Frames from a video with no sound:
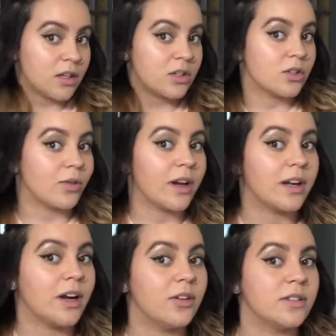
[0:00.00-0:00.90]
So right
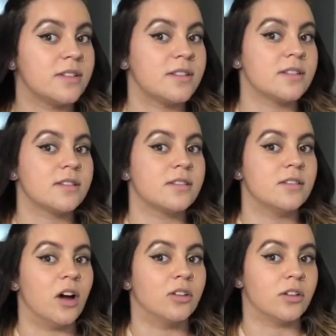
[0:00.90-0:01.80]
now it's
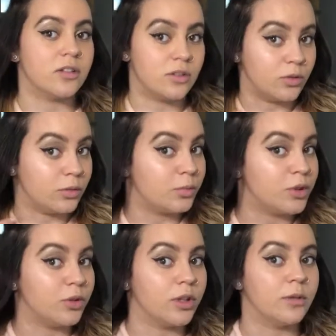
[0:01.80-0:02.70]
not looking too
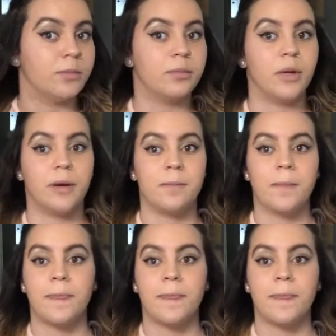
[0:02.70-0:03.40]
good, but